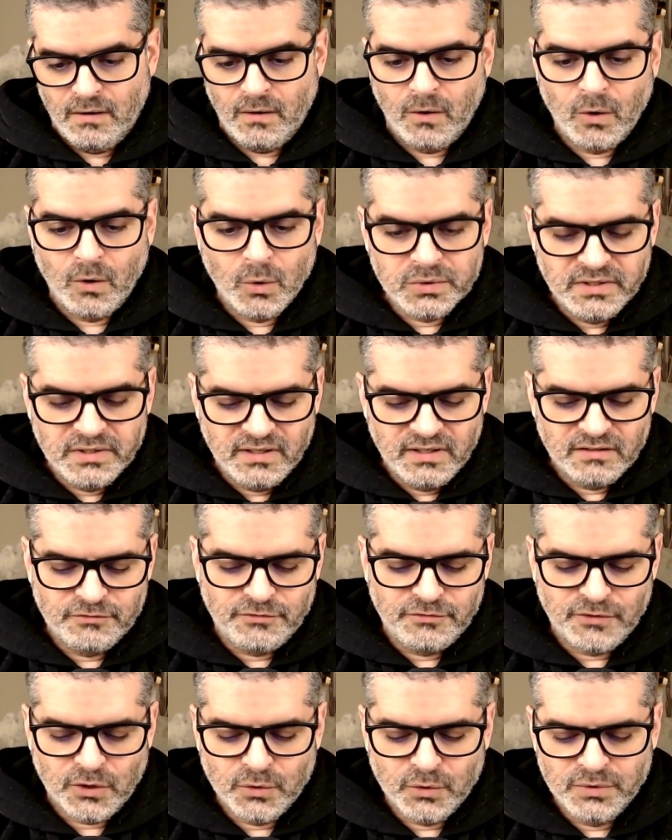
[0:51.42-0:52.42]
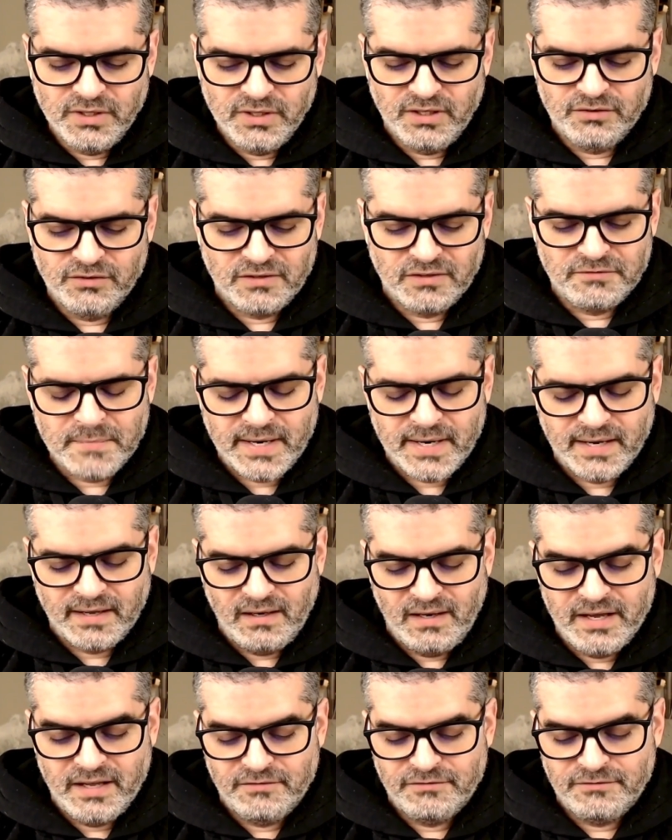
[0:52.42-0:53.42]
all the unfoldings of my
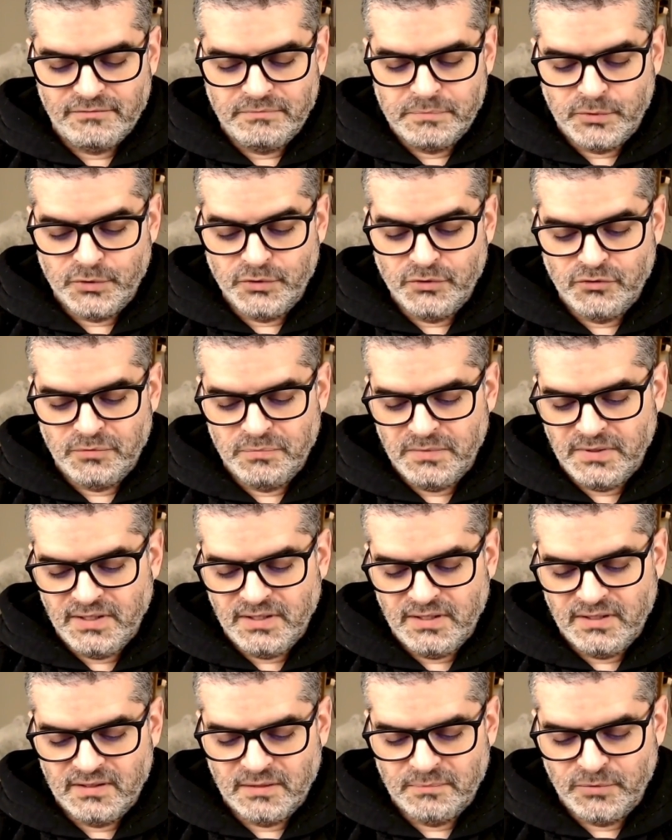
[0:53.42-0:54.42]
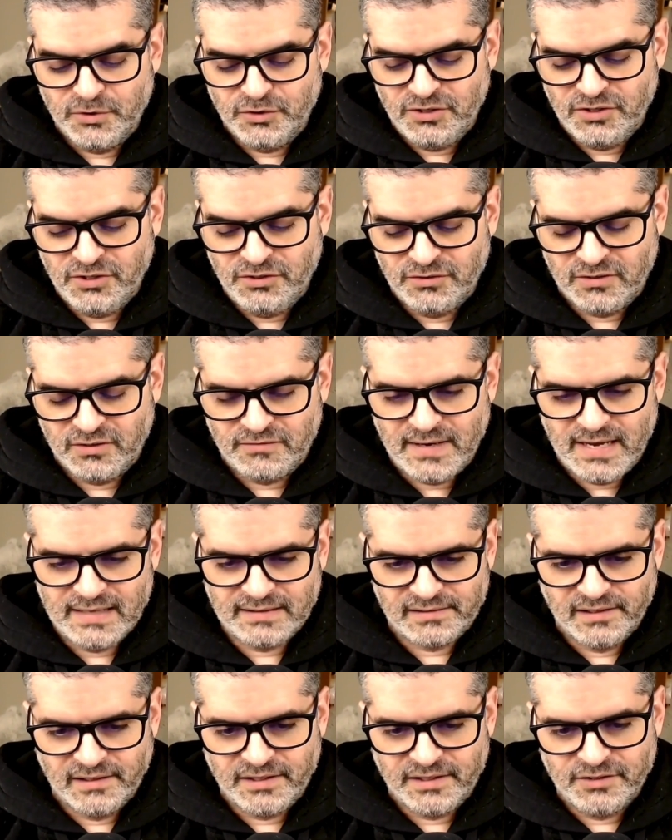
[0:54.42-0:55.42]
life puts me in the position of
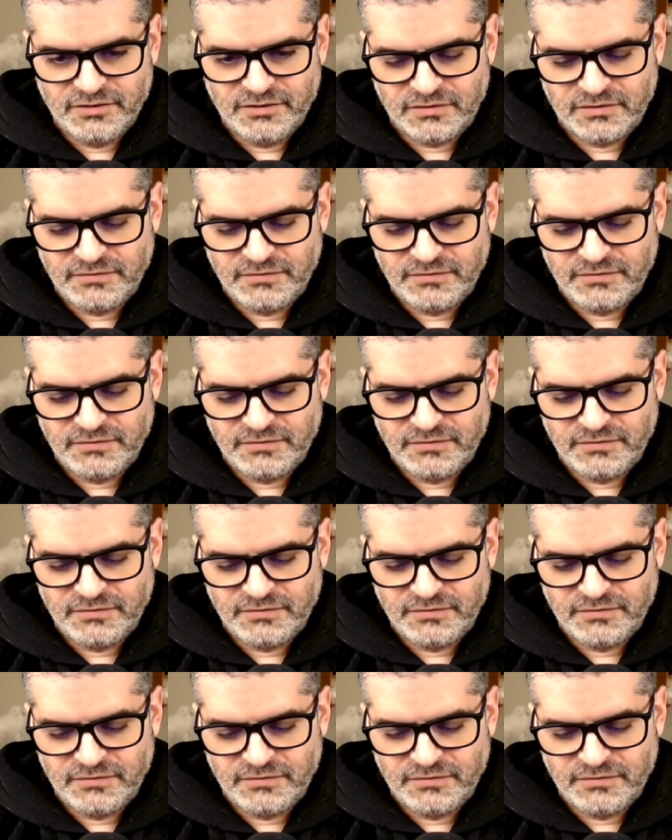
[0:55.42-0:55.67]
Atlas,